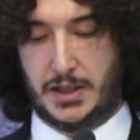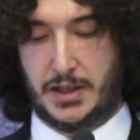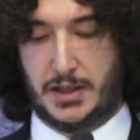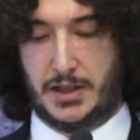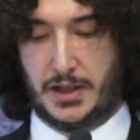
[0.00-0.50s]

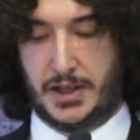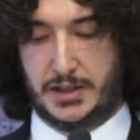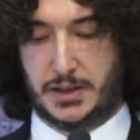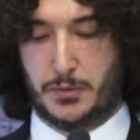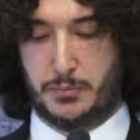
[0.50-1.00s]
Again,
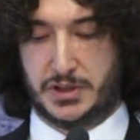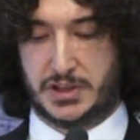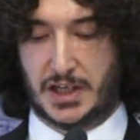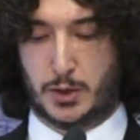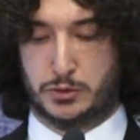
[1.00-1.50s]
if
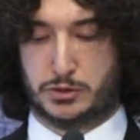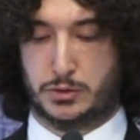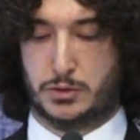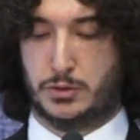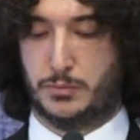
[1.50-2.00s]
one
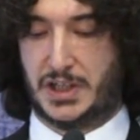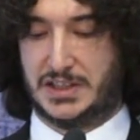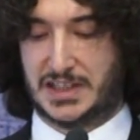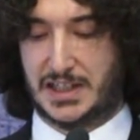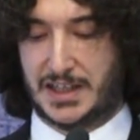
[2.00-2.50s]
element of
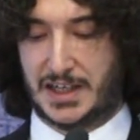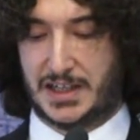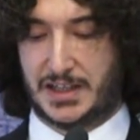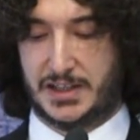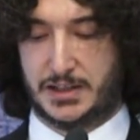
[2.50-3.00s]
education is
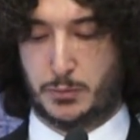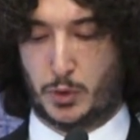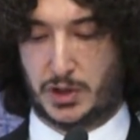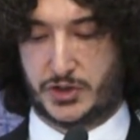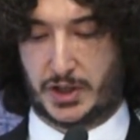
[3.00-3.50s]

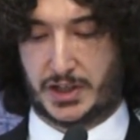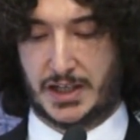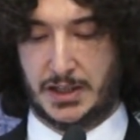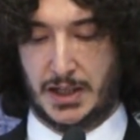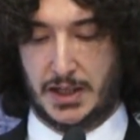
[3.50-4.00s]
individual values,